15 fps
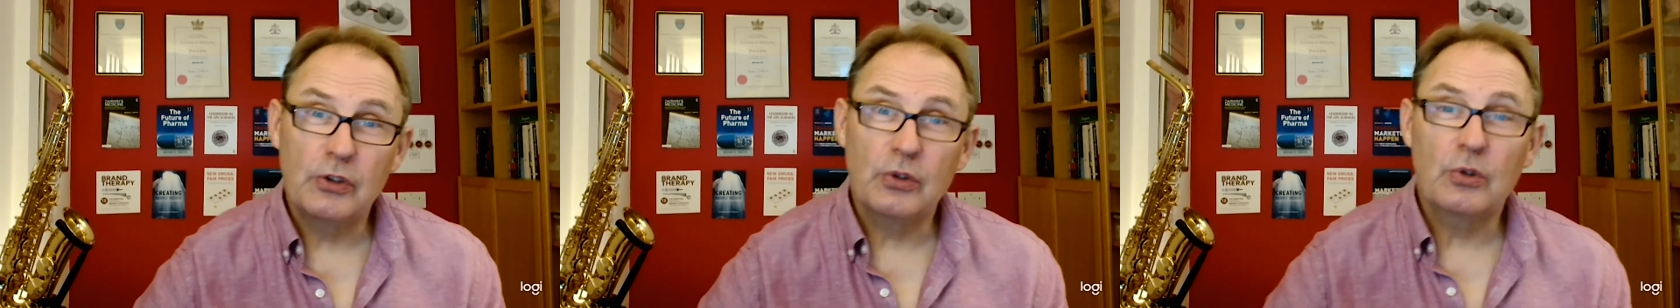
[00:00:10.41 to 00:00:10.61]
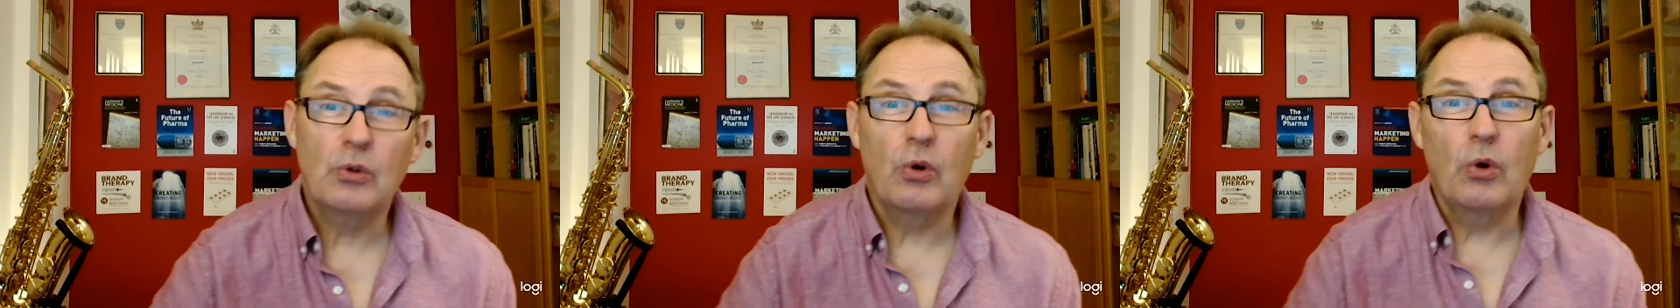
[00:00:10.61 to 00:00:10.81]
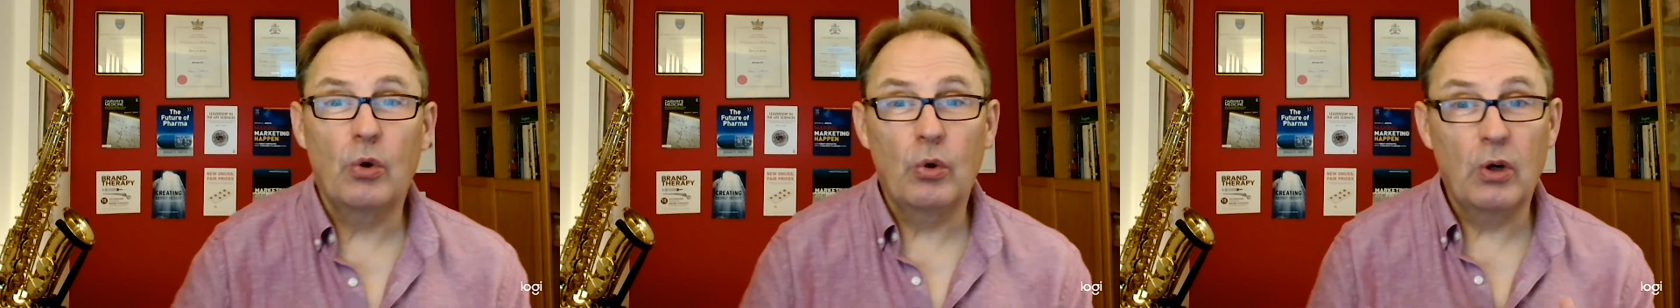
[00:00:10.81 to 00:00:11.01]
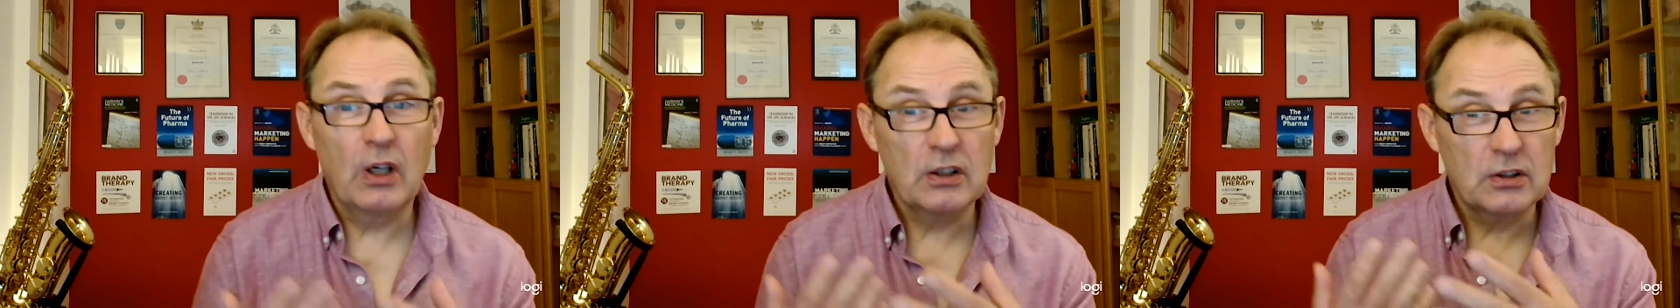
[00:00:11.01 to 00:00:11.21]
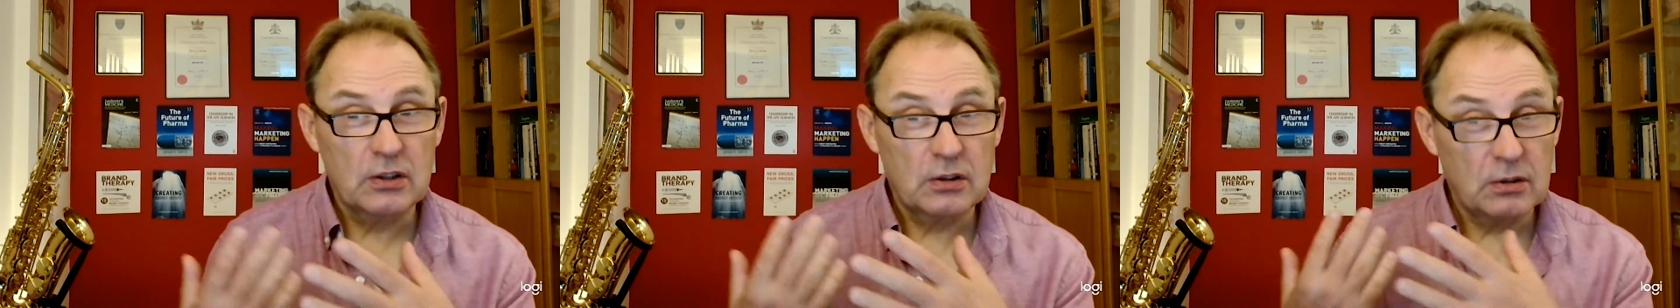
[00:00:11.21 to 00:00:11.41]
or
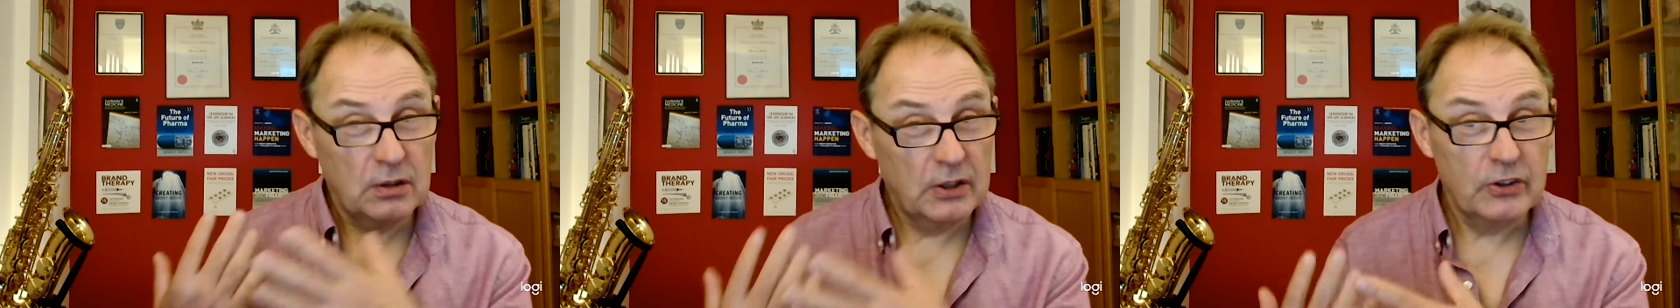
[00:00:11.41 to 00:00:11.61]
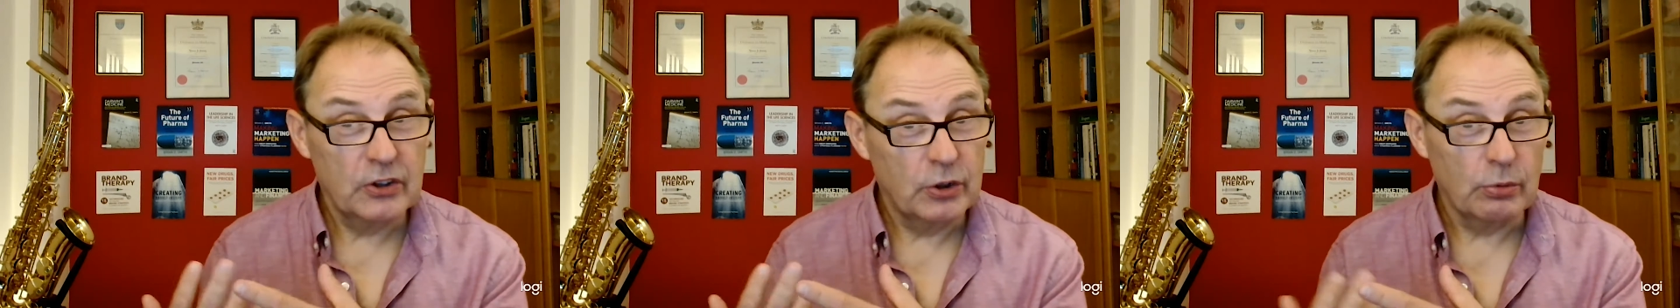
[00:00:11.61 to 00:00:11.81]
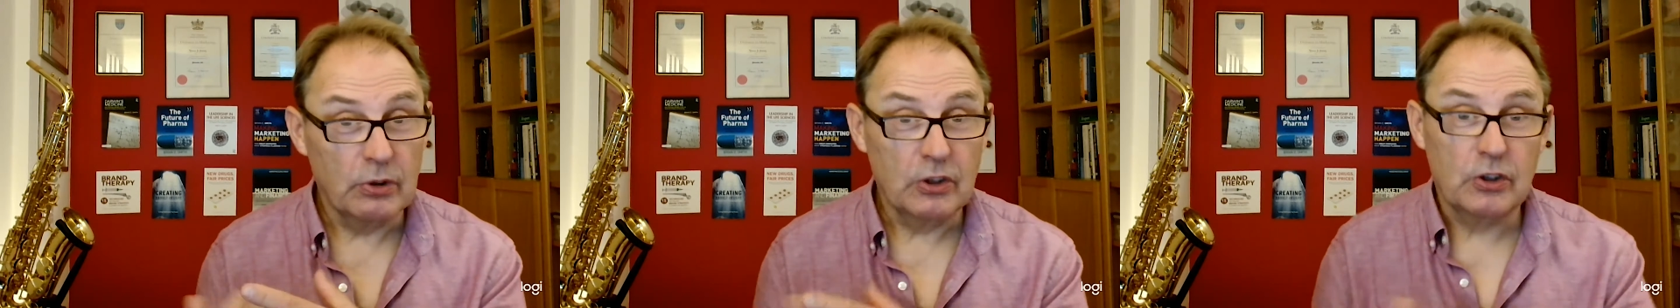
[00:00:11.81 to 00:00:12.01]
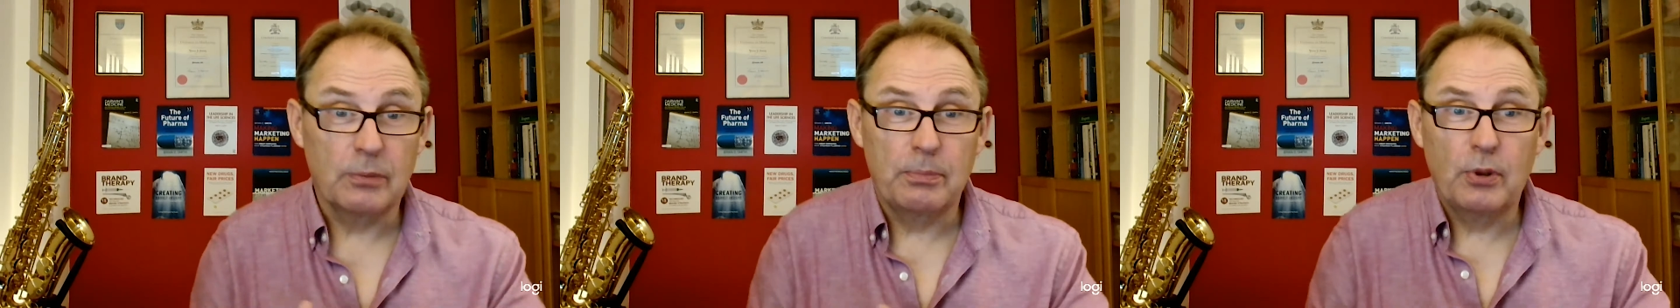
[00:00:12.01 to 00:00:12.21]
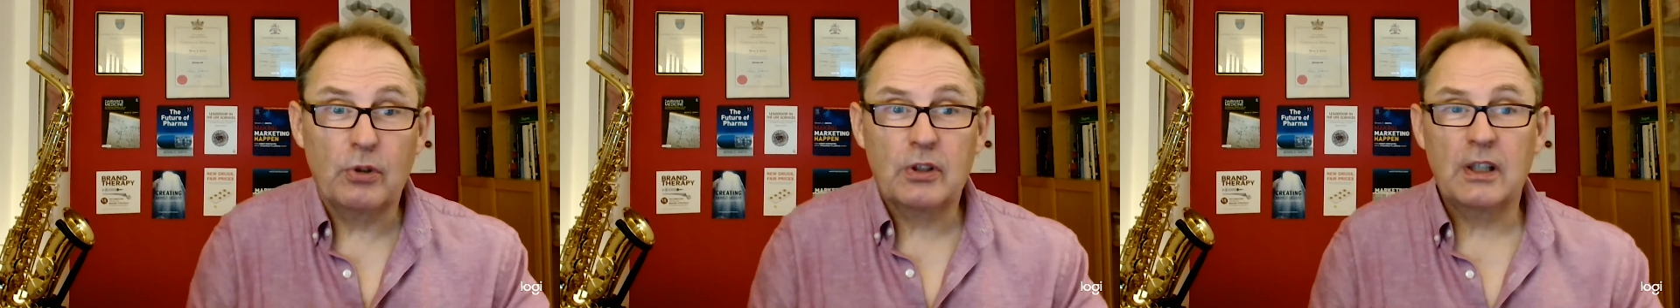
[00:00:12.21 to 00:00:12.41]
listen to it as a
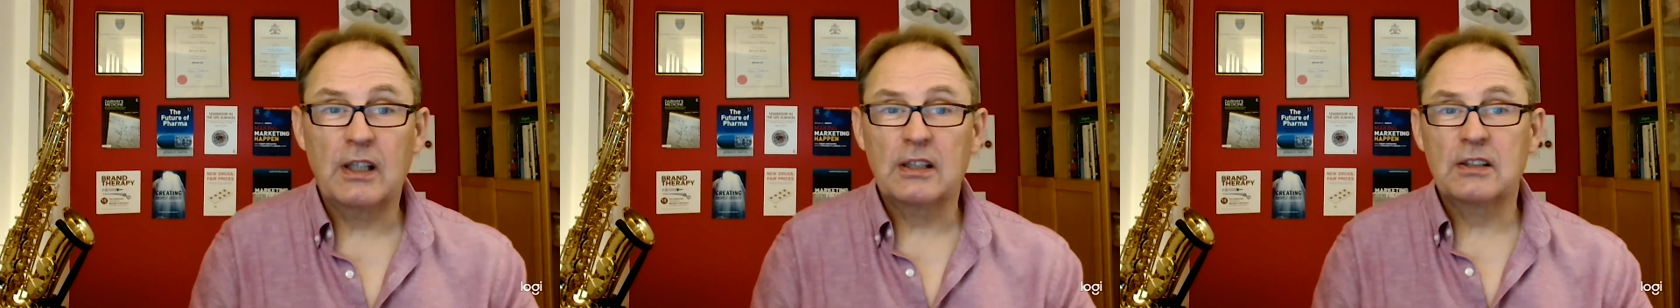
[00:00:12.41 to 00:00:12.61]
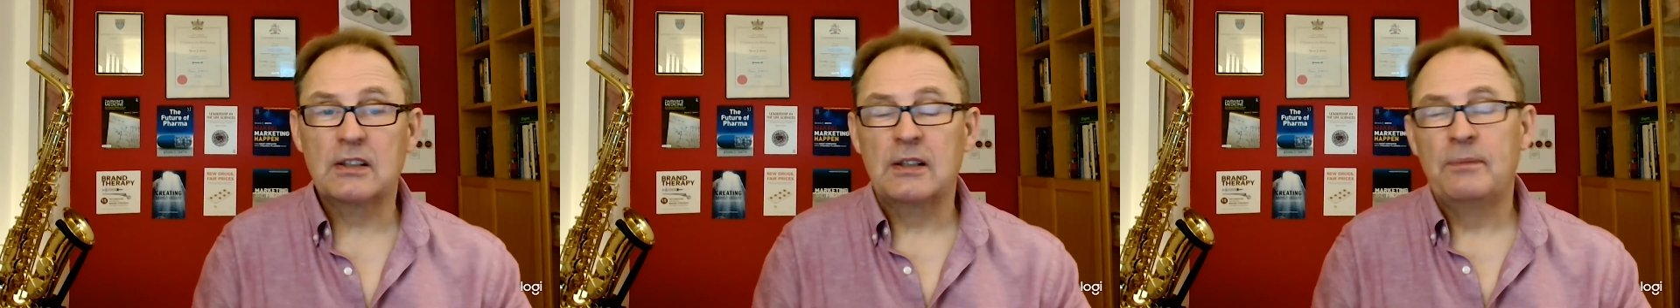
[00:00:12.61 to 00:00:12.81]
podcast.